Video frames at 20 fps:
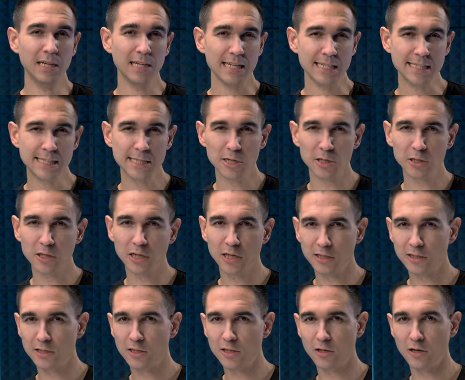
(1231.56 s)
it's still
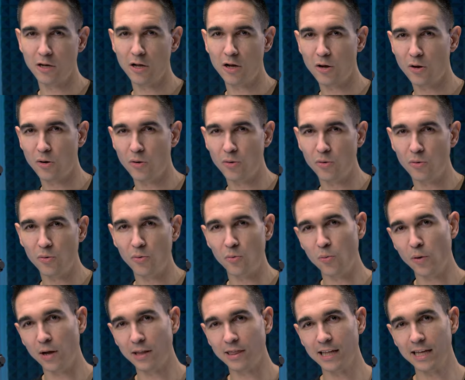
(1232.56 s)
good to know
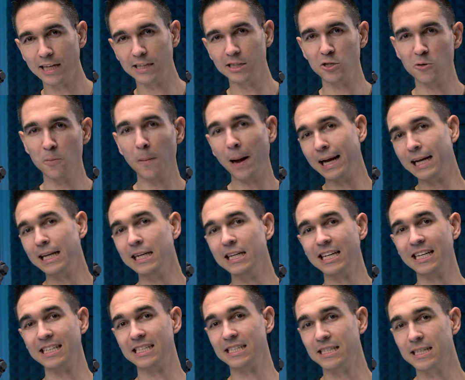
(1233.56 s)
what things you might need to
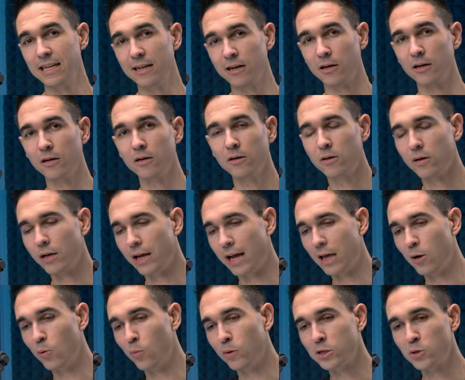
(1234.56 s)
consider
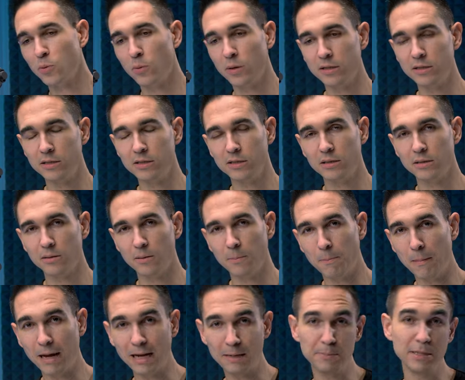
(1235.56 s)
and which one
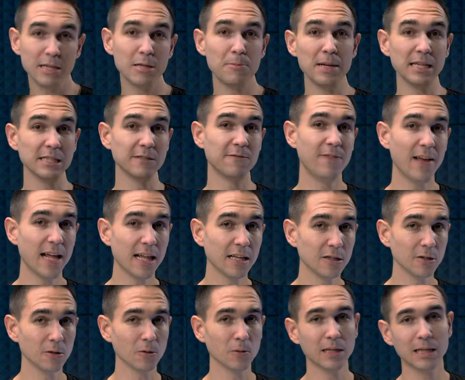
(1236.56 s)
might be the best
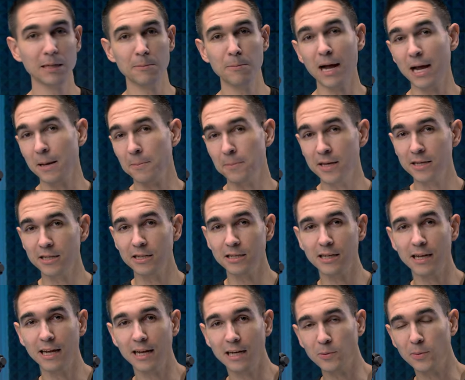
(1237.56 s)
value, in my
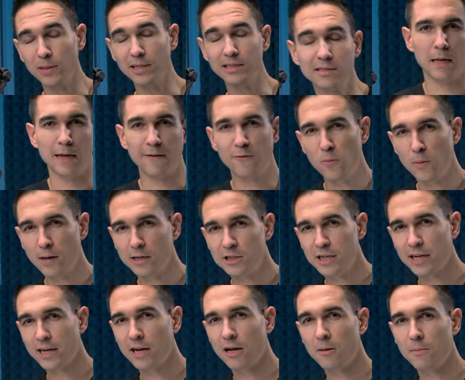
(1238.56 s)
opinion, anyways. If you want to
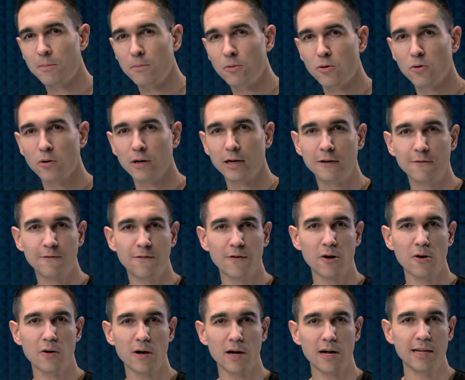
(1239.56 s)
check out more
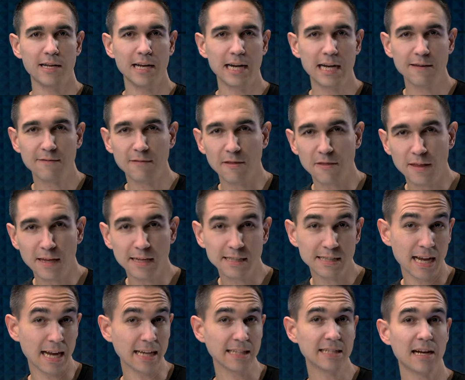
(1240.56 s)
info on any of the things
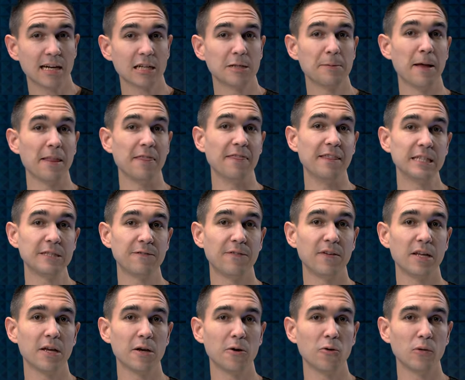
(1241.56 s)
I talked about in this
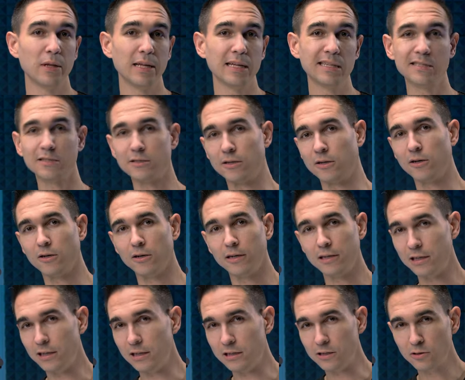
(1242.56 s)
video, links are
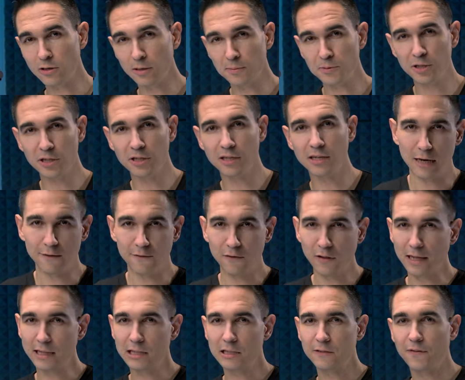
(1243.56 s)
in the description. And if you
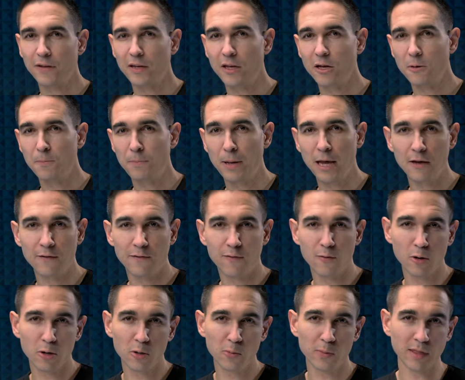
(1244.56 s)
like this video, pay it
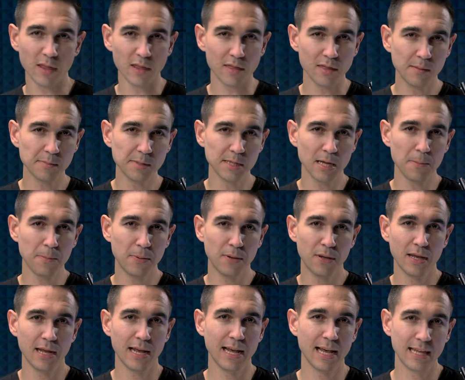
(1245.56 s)
forward with a thumbs up.
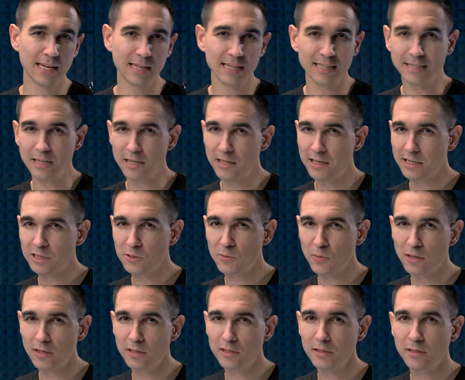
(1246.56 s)
And until the next
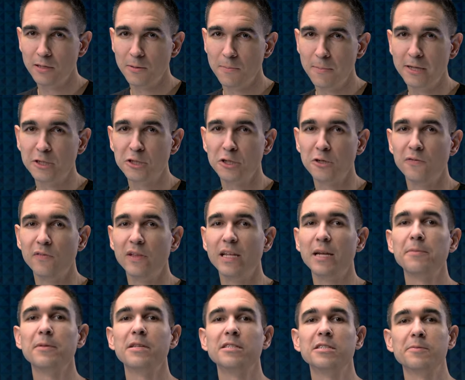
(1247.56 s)
one, make sure you've
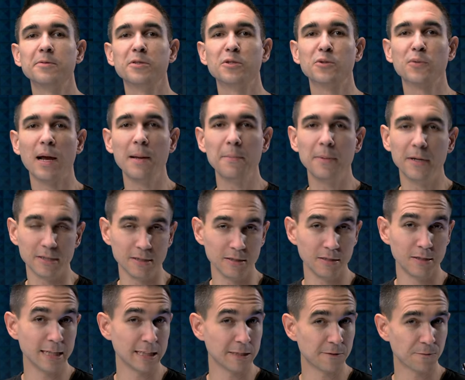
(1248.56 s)
lit up the subscribe button.
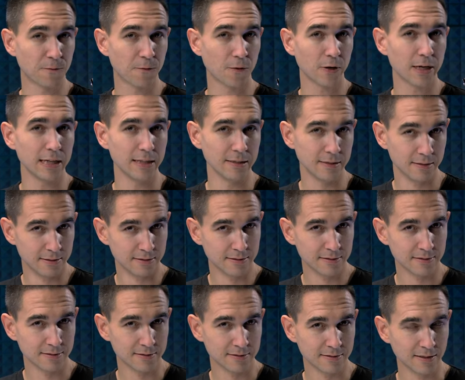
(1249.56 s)
It's free.
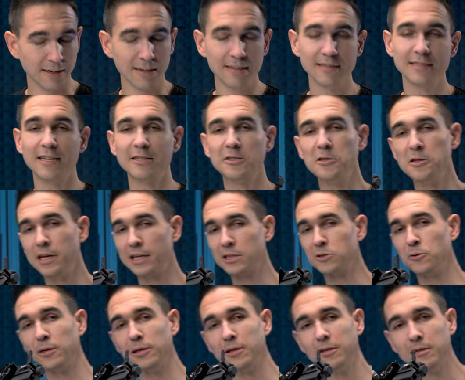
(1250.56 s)
All right, I'll talk to you in the next one.